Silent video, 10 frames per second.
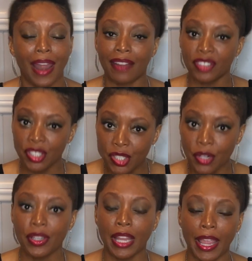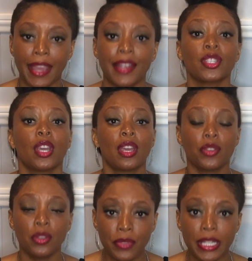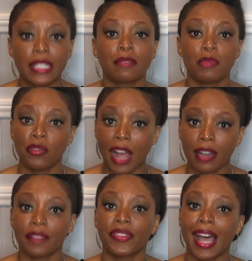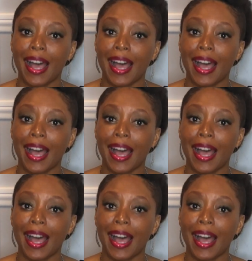After a certain age, you need to move out of the